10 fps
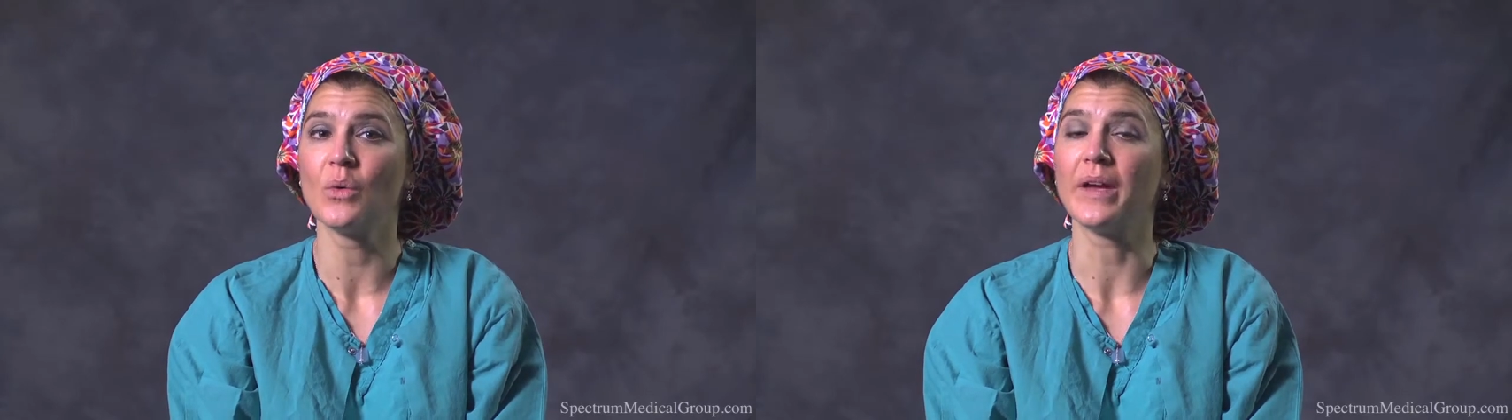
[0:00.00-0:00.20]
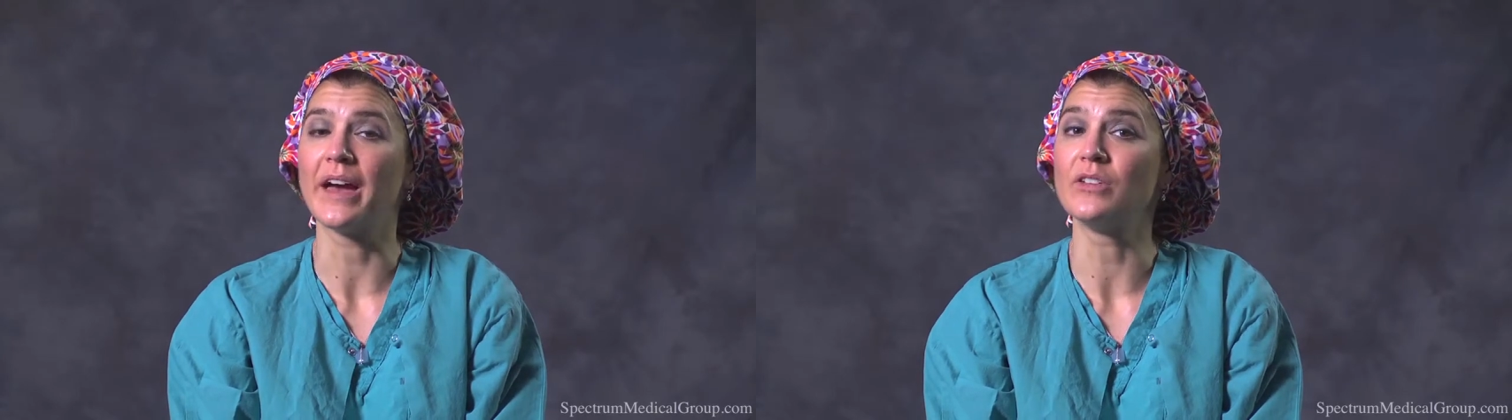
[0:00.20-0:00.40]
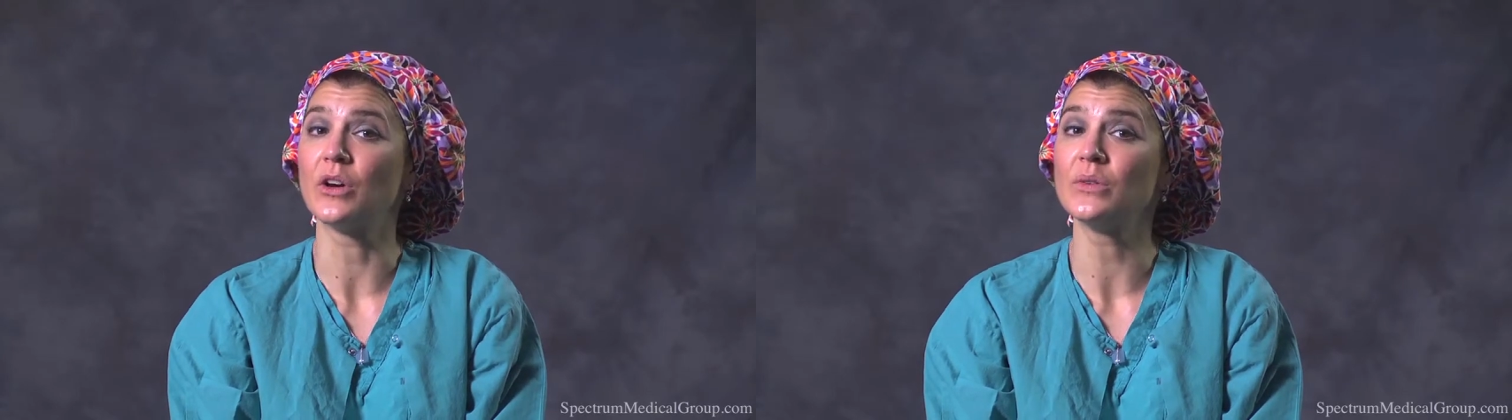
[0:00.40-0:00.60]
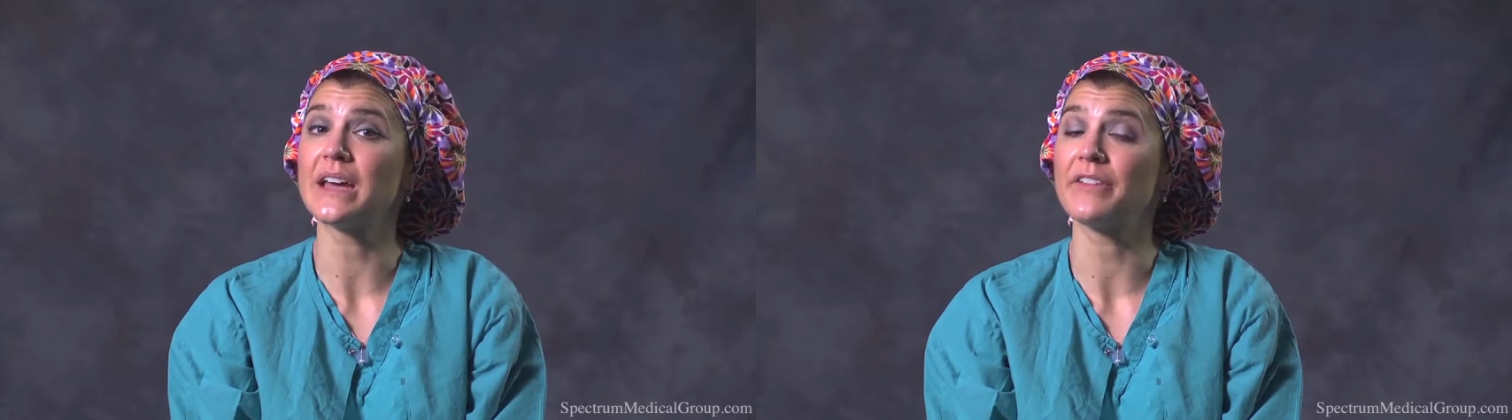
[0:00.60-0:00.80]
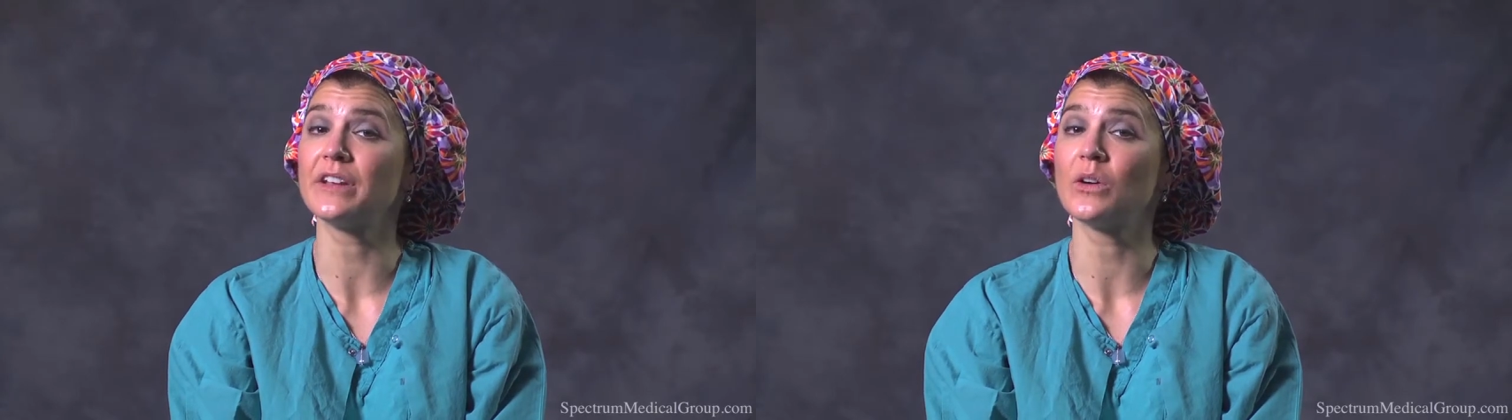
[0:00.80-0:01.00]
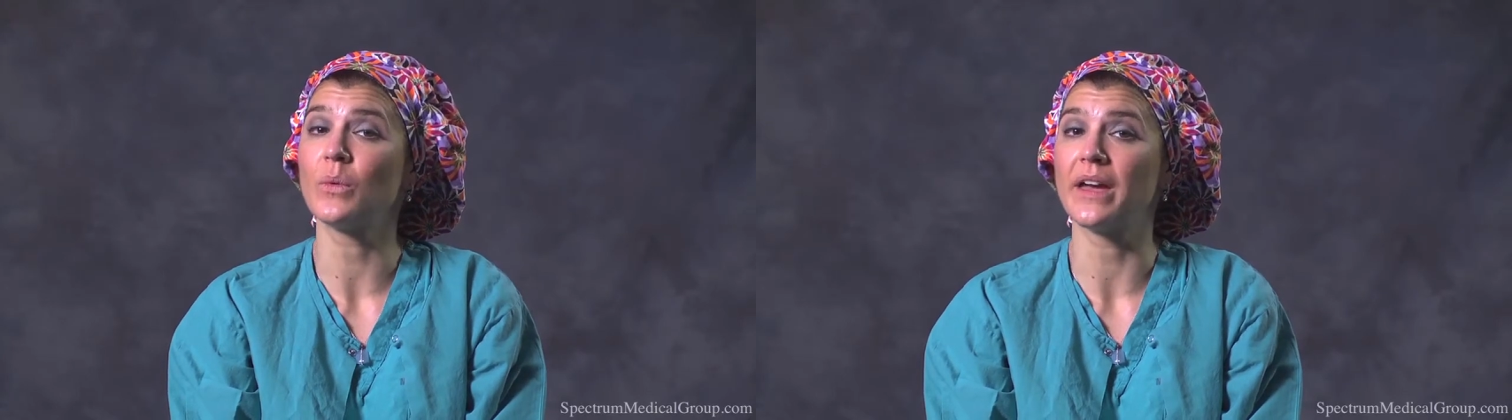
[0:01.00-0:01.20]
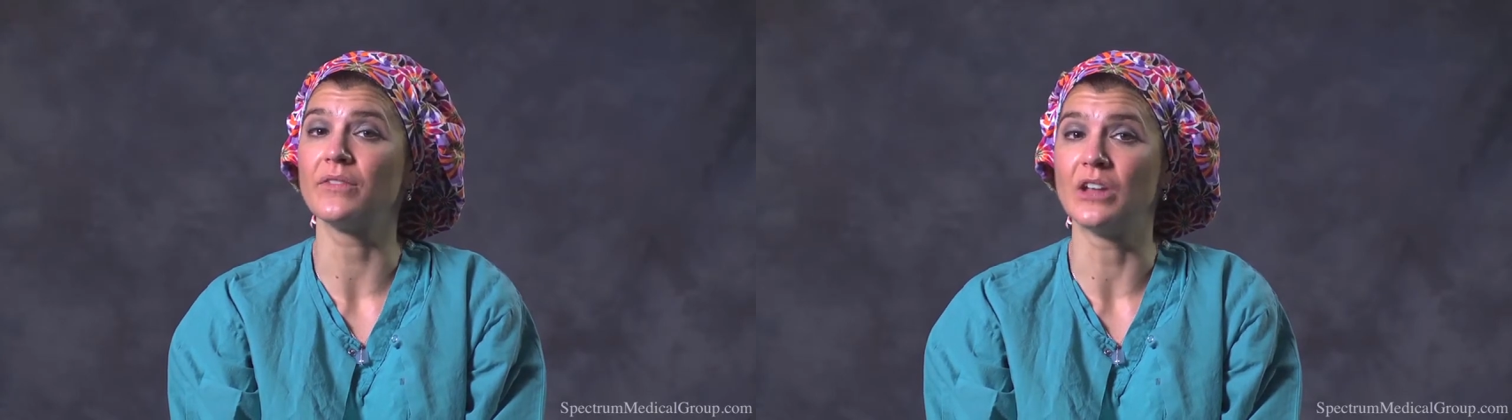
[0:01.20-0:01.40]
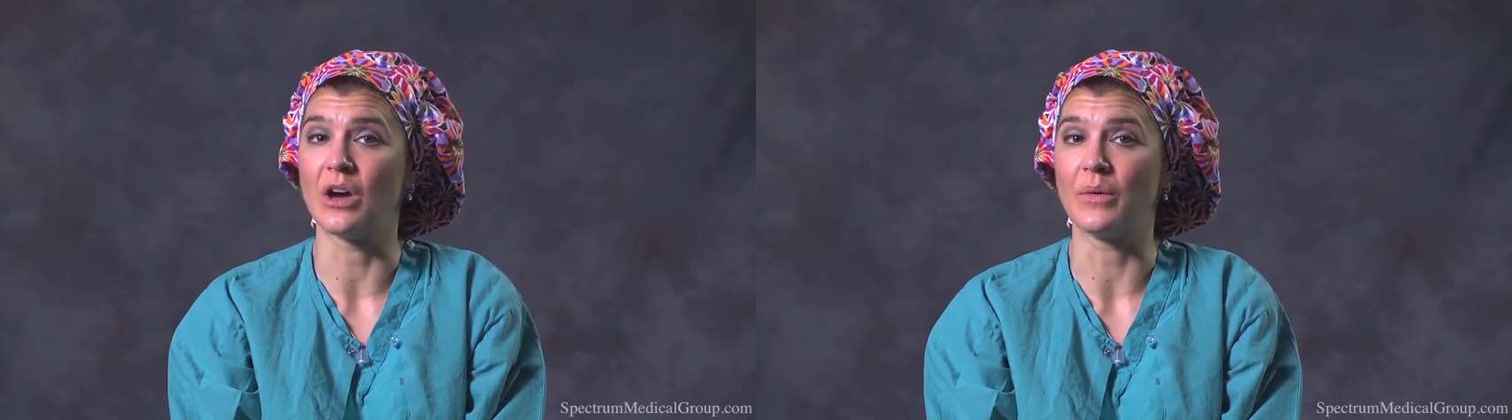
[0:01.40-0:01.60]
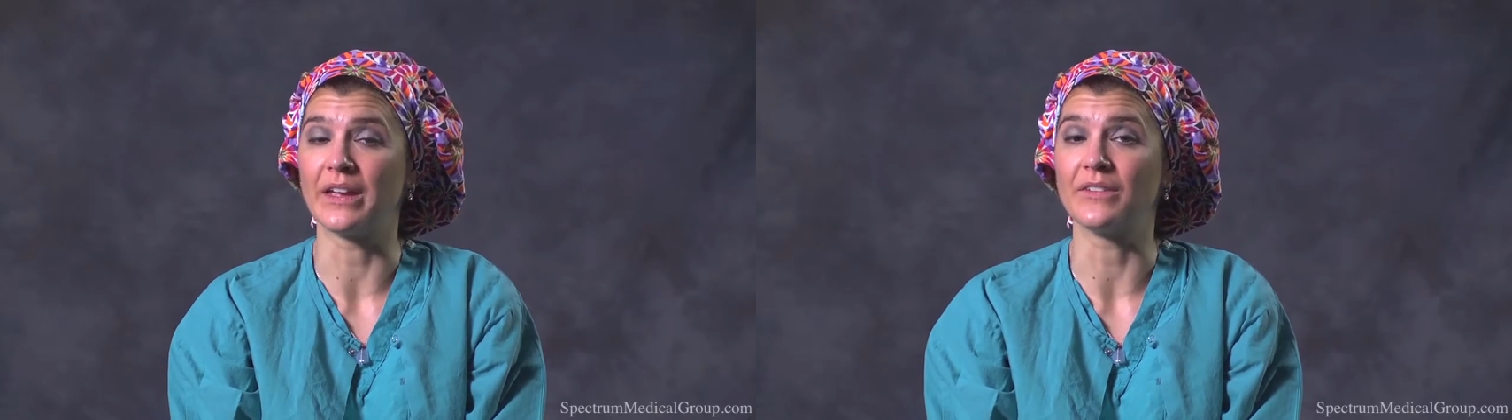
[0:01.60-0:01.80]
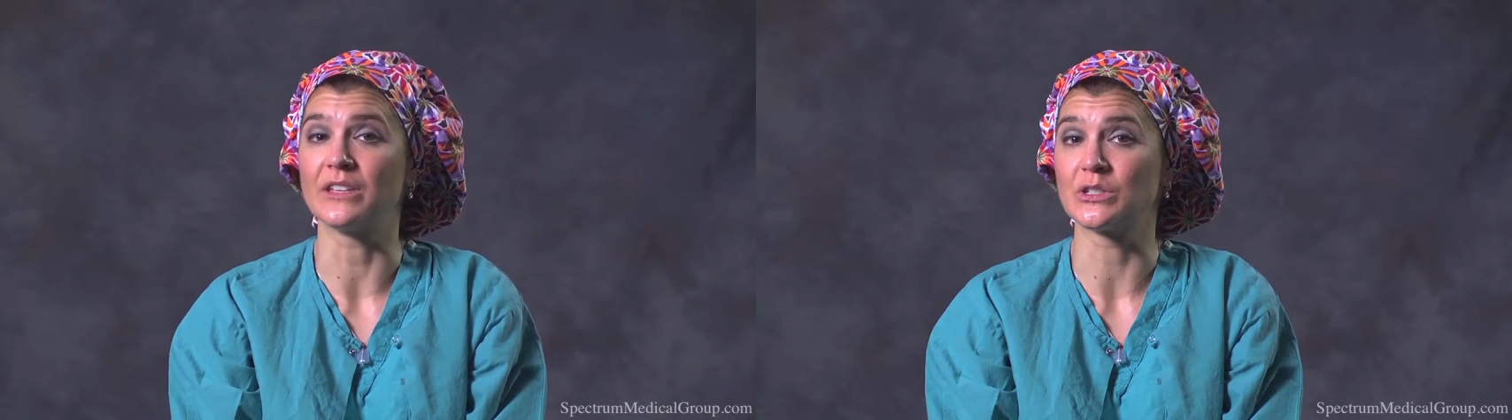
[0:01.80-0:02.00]
We have no definite way of
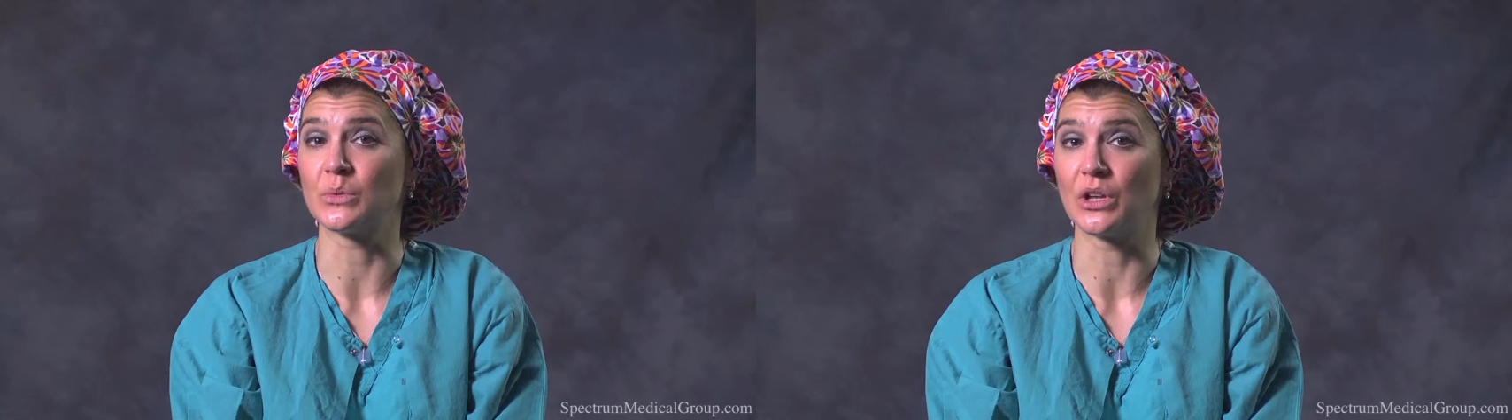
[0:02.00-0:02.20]
knowing if this